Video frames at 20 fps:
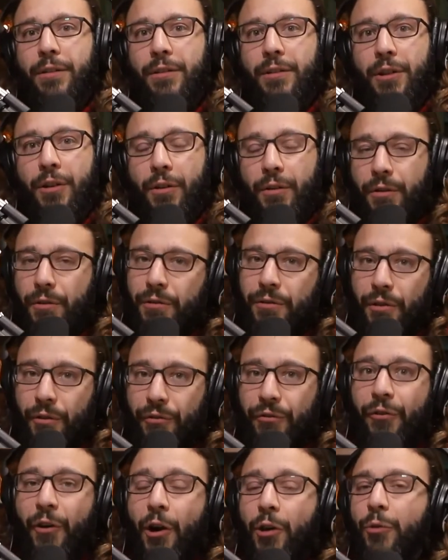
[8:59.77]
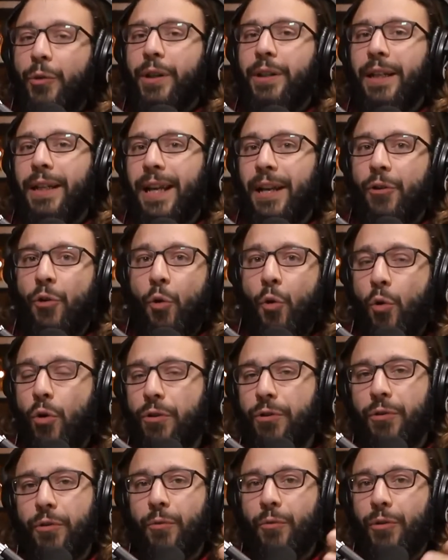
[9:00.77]
you know, they're, they're following like an
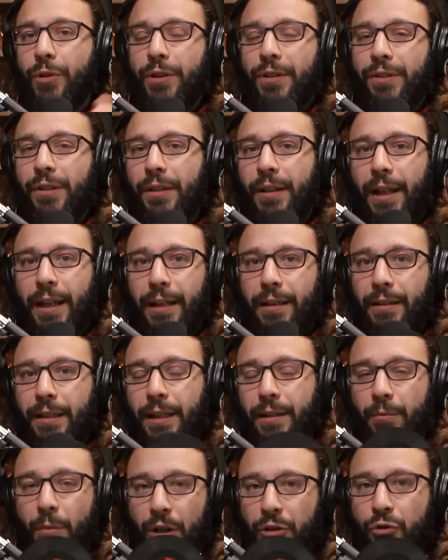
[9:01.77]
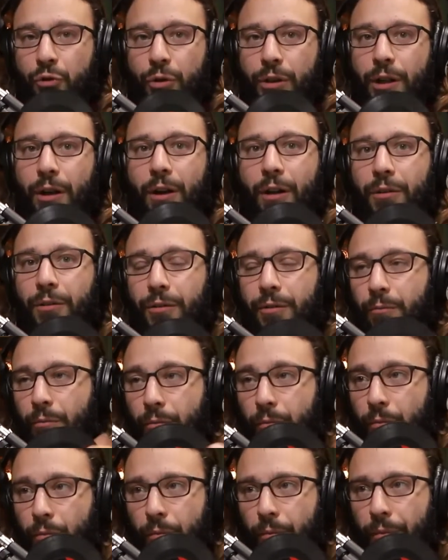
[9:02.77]
order. Whereas in like in Montreal or
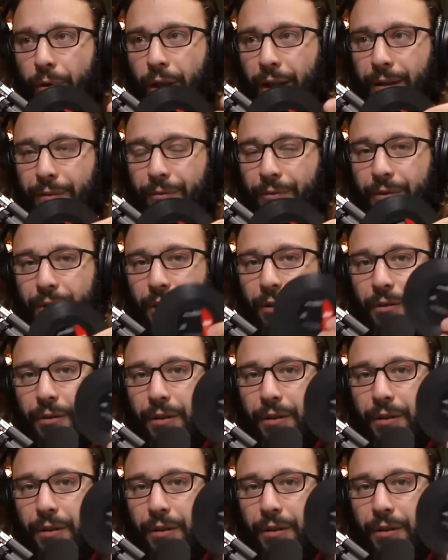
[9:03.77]
in like, you know, the